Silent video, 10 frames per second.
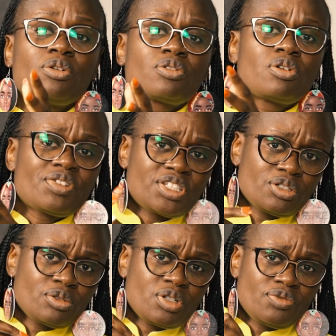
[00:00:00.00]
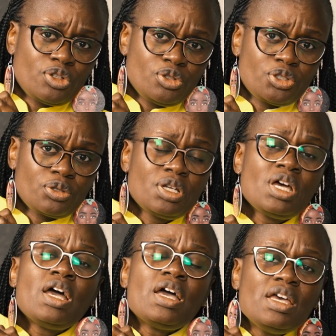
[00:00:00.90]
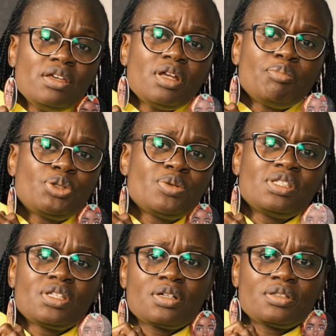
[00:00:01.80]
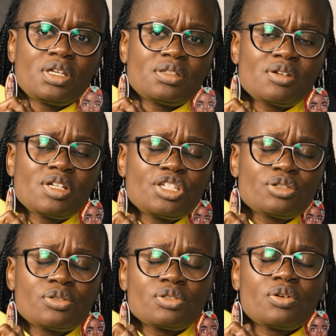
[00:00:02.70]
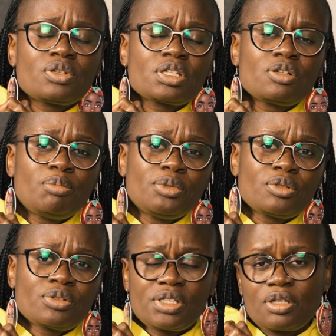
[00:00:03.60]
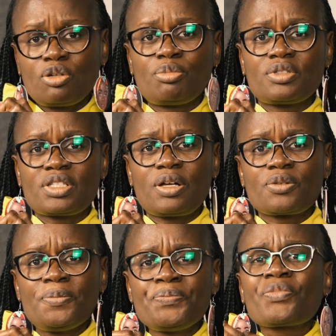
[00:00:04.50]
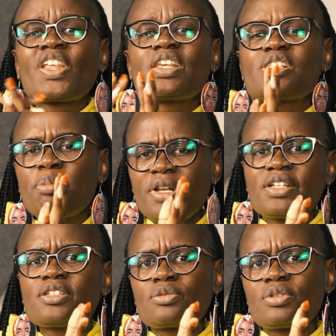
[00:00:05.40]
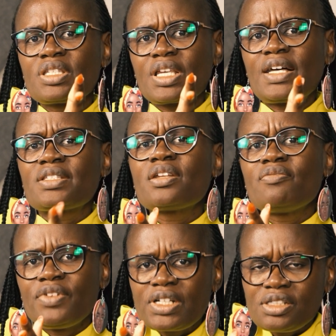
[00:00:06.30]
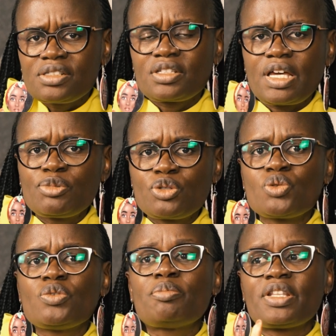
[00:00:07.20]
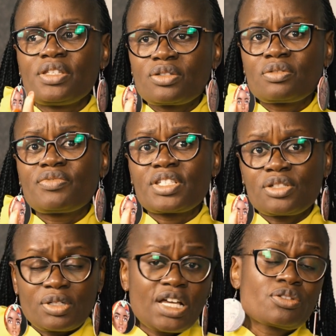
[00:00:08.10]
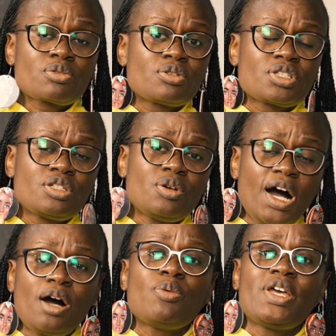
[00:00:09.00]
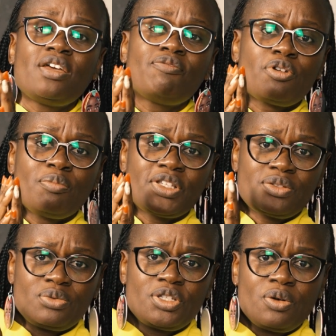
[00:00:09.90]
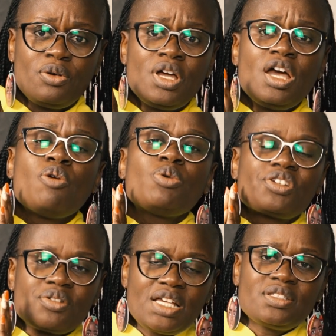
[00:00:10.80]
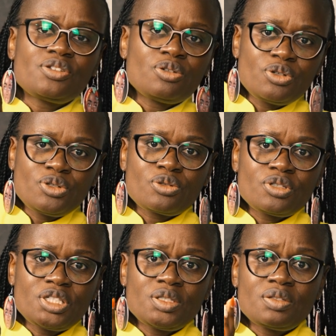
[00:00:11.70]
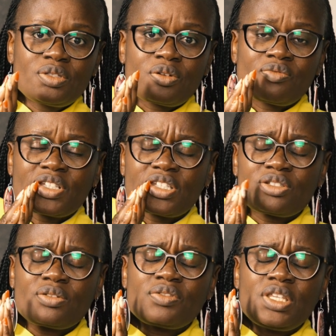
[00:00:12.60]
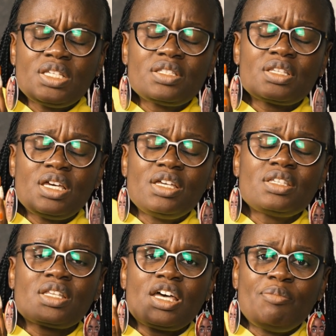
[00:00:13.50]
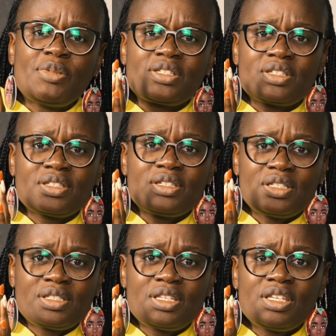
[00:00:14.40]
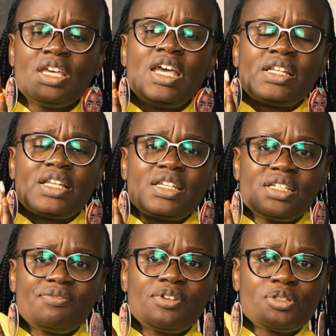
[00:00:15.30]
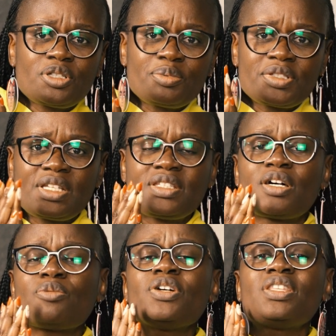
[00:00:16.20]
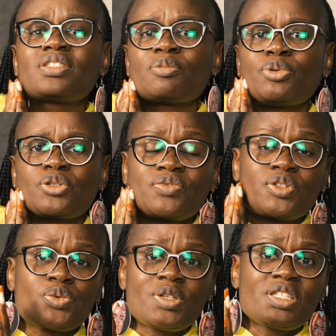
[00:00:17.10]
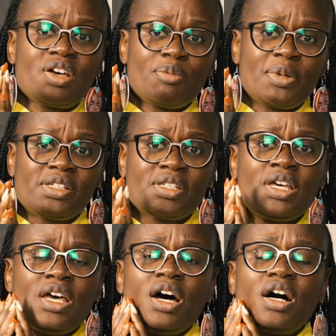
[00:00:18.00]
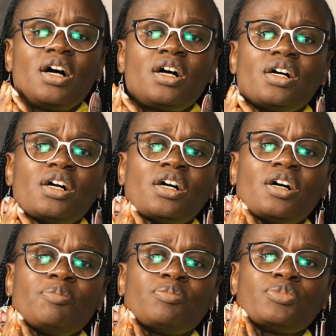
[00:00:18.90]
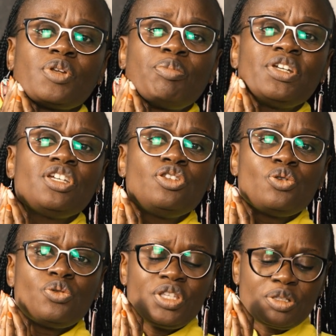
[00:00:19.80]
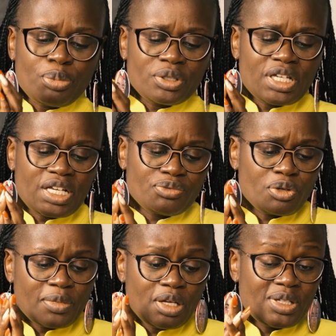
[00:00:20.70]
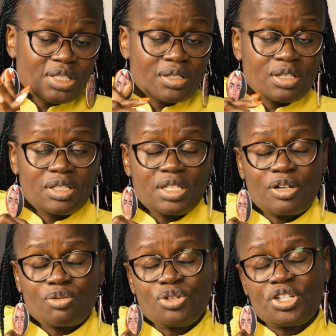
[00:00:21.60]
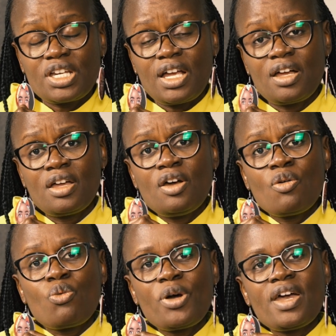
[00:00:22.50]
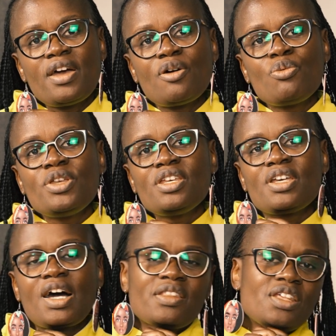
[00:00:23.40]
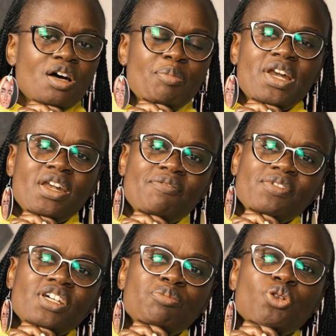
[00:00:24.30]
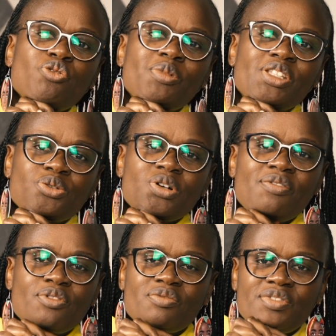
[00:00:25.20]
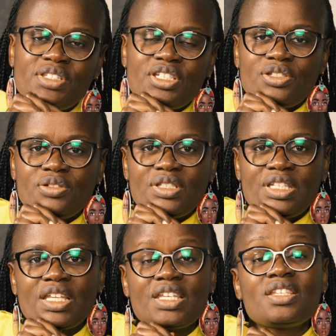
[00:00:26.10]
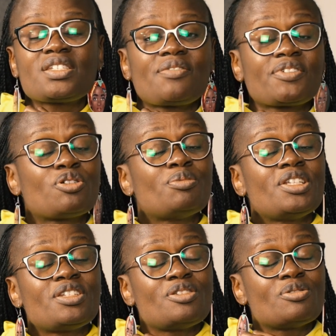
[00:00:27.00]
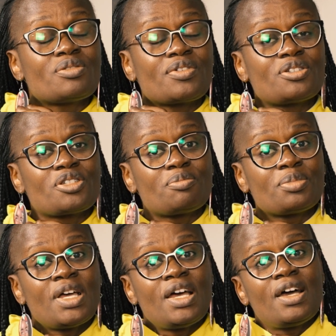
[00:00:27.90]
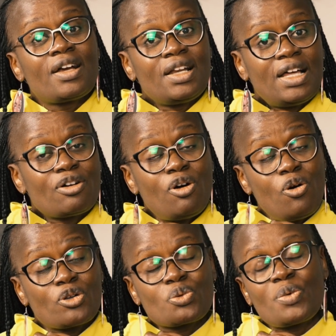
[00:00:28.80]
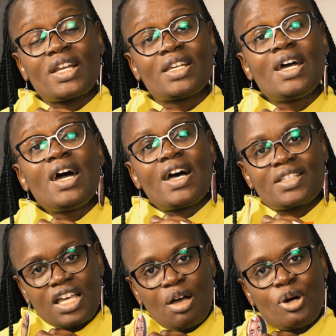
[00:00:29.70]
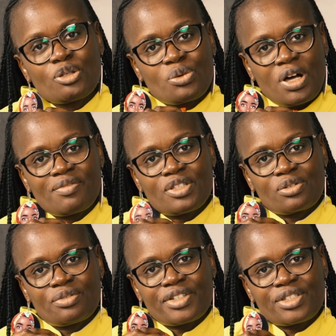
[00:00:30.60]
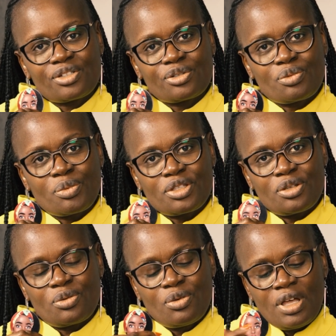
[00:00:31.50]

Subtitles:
conversation on revolution between the relations on the global north and the global south. There's plenty to discuss and very little time to do it, but this conversation has to continue our way from the studio. We trust that you're going to continue this conversation. This is MSTCDC, the Danida Fellowship Center, with the support of the Swiss government, bringing you this podcast from MSTCDC Arusha, where we gather Pan-African movements to have conversations, and the East Africa Community Youth Fellowship Cohort 1 has come out to have this conversation with you.